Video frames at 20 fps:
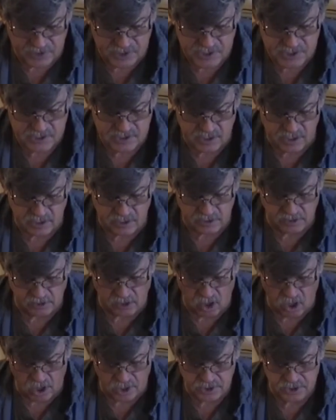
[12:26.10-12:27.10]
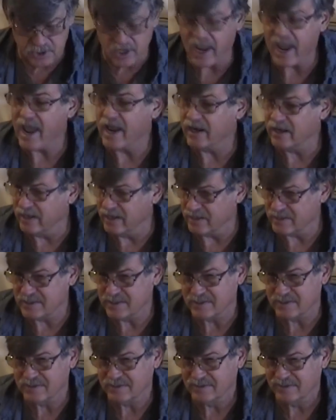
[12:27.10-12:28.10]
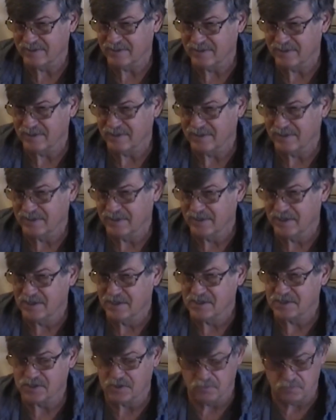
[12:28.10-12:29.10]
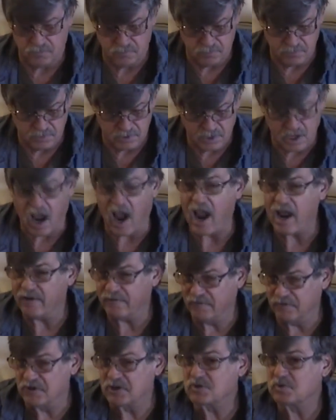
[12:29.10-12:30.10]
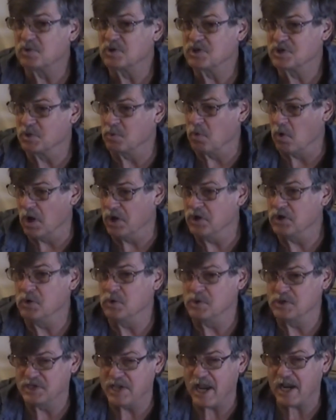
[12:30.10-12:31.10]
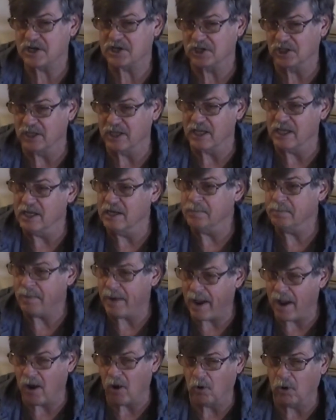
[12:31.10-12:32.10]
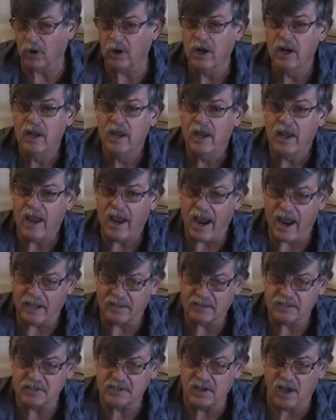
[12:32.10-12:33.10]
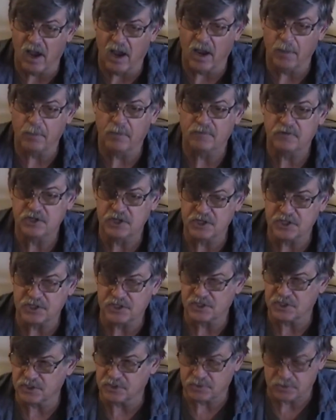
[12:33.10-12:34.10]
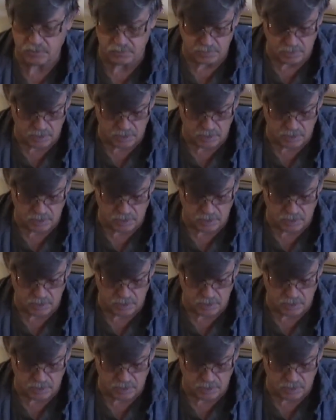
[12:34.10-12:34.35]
son-in-law to Ananus. So Caiaphas was the one who was actually in power at the time of Jesus'